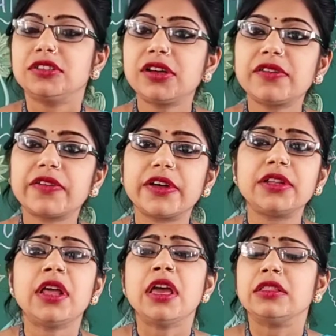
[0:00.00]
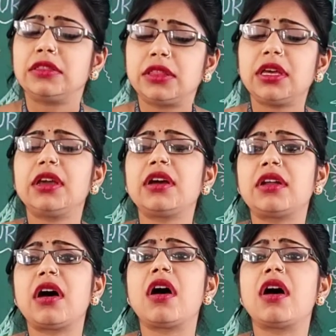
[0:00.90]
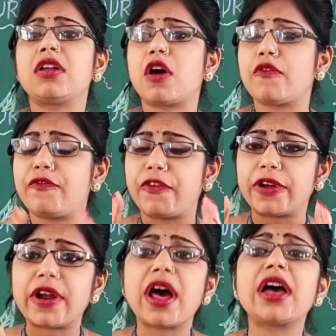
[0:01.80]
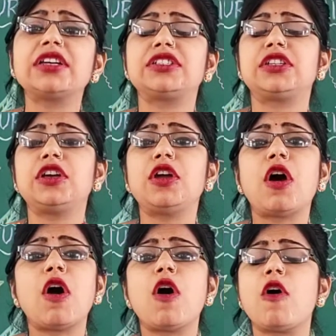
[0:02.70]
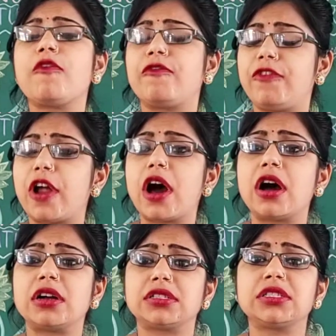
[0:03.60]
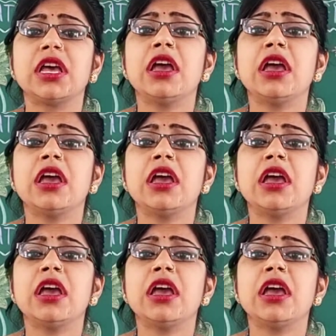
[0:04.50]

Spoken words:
Children, there are a variety of flowers